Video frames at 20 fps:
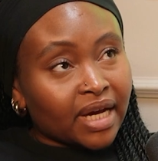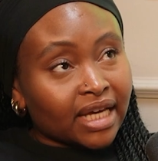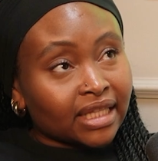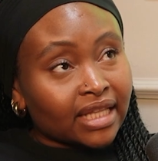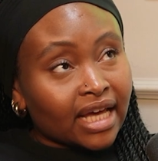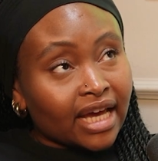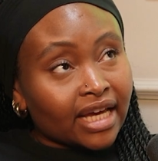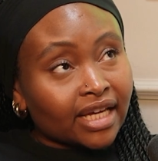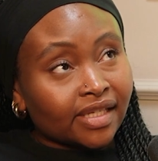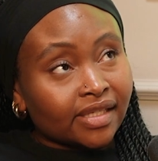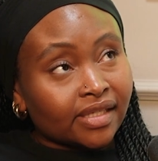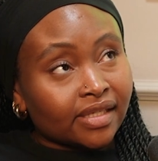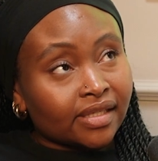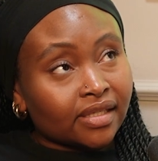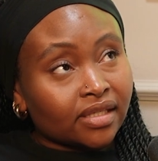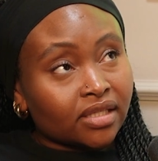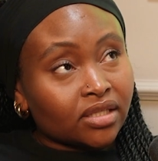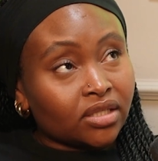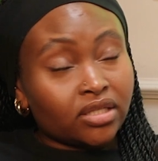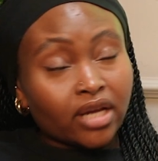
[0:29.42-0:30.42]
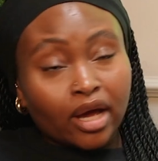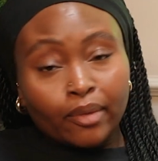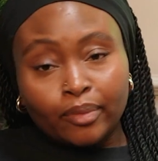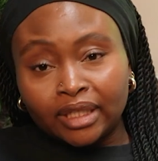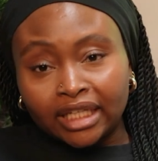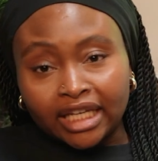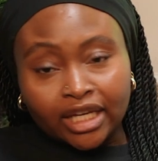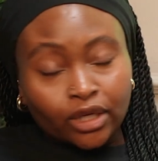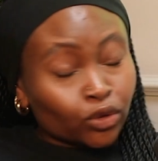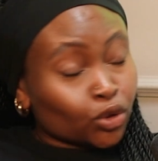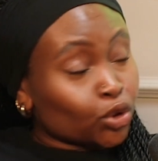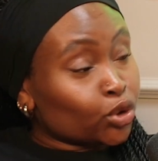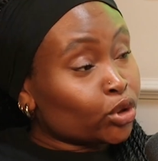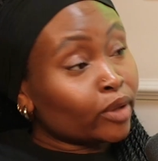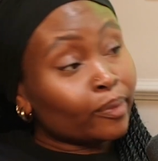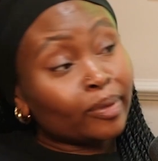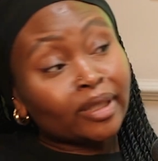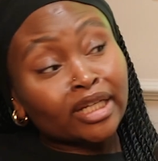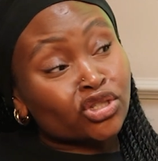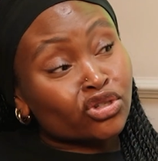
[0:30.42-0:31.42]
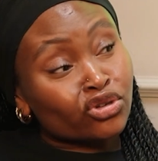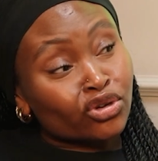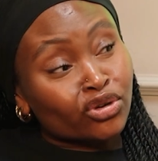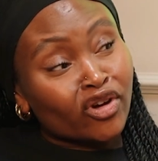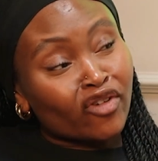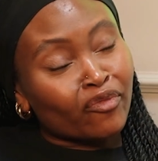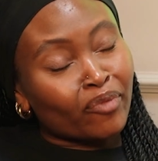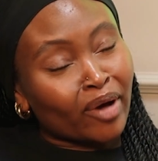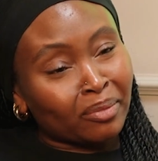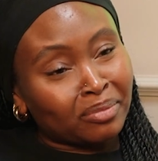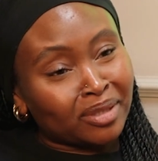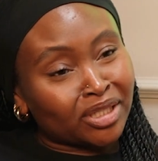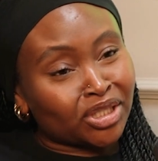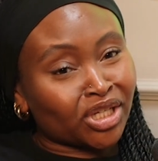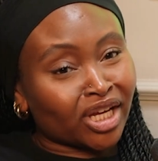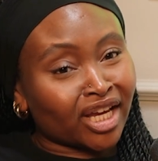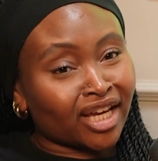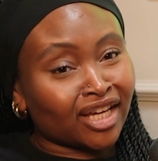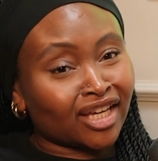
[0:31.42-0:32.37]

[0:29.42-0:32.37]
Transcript: And that is doubly or triply true of publishing.